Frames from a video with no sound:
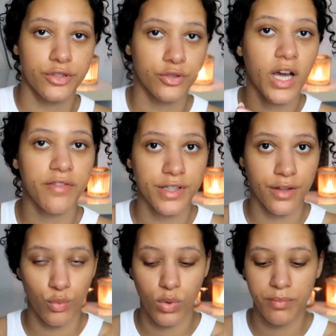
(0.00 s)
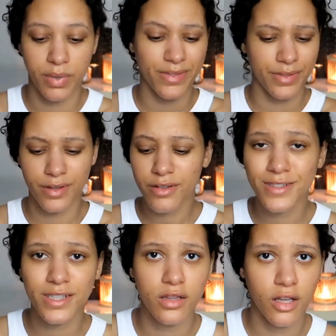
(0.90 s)
I do have another one, but there
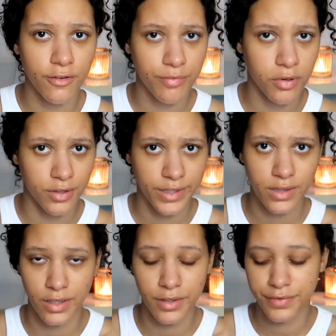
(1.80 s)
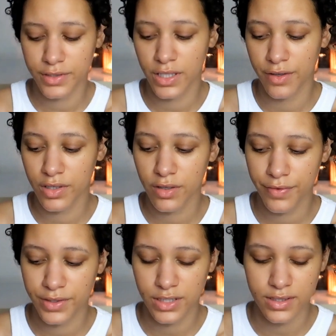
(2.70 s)
is a lot of product left even
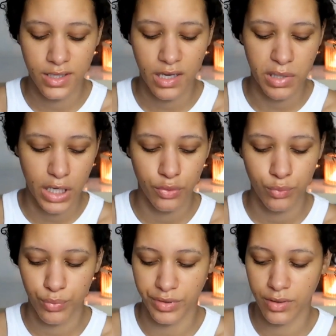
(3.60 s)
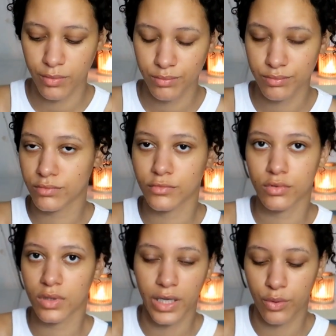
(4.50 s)
if it doesn't come out with
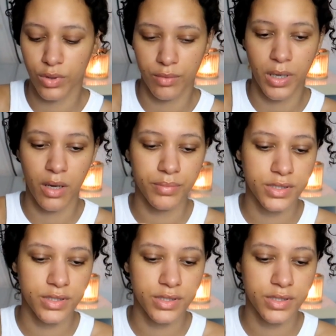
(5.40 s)
like with the pump.